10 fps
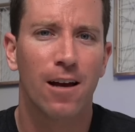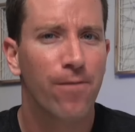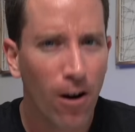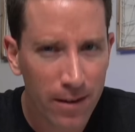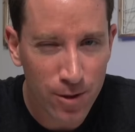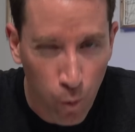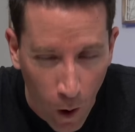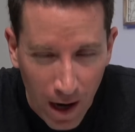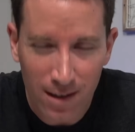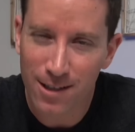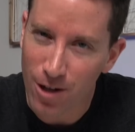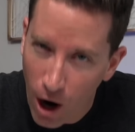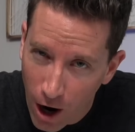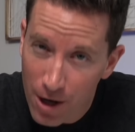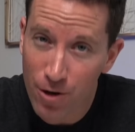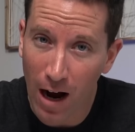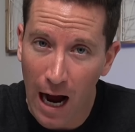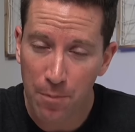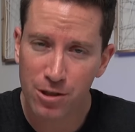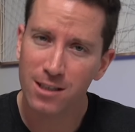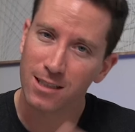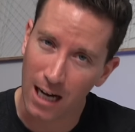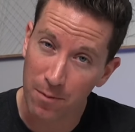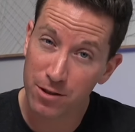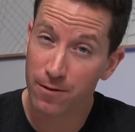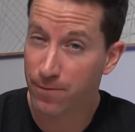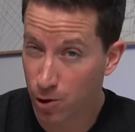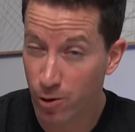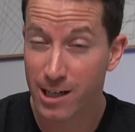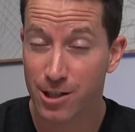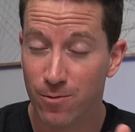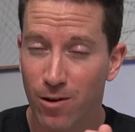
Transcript: If all these wireless audio options come to fruition,